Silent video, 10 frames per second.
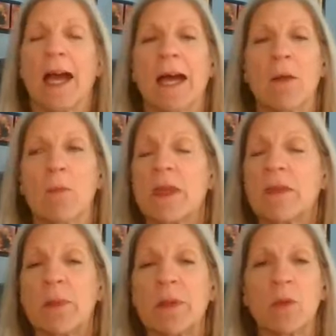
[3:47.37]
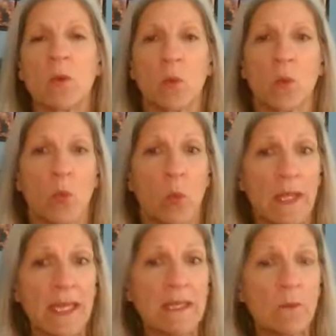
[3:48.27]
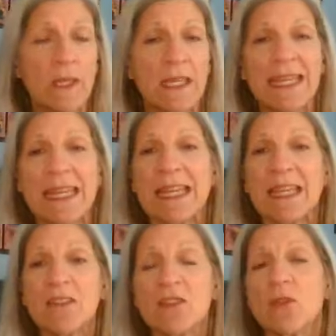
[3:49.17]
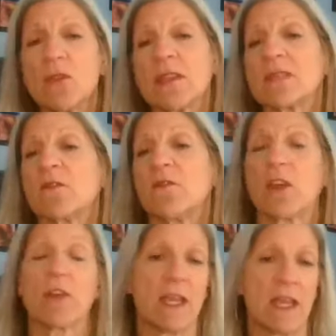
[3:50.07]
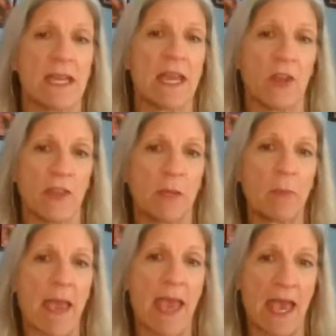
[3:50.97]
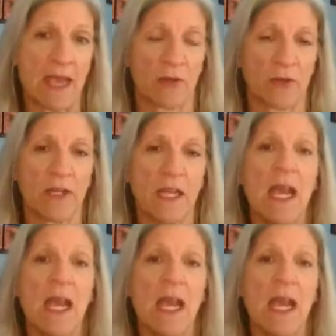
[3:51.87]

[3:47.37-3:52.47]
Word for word: Um, but we can we can get into this very unhealthy pattern